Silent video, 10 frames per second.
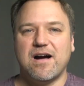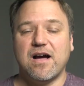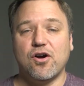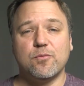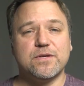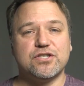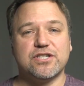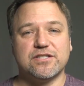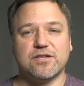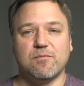I hope this
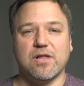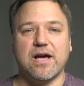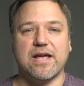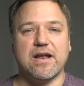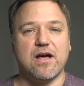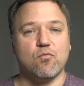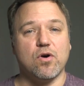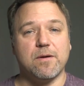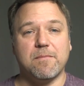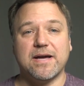sheds some light on
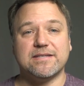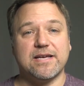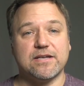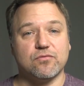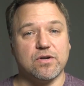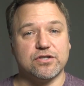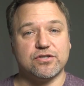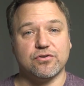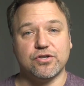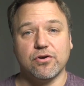what it might take to
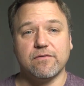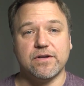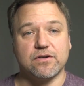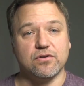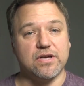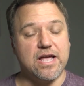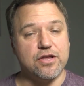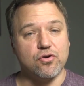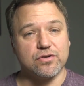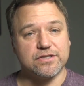register your vehicle
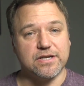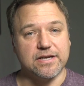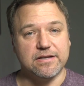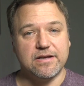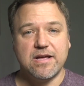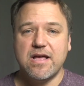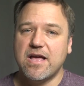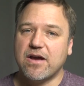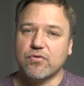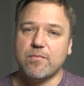in your state.
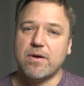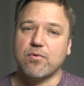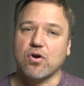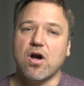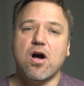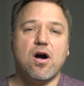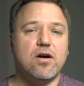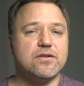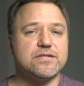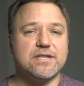And remember,
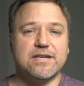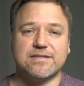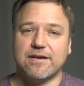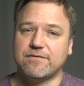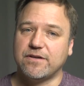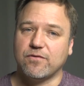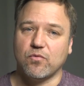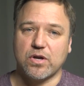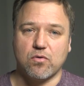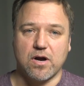all states have
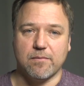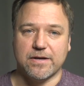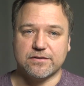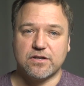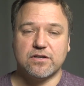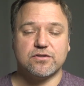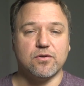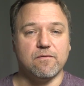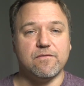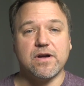different requirements,
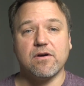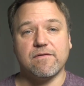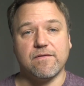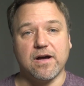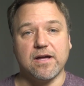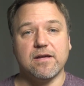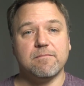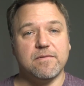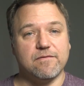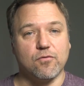so verify
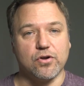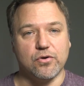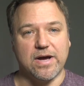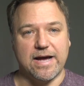before you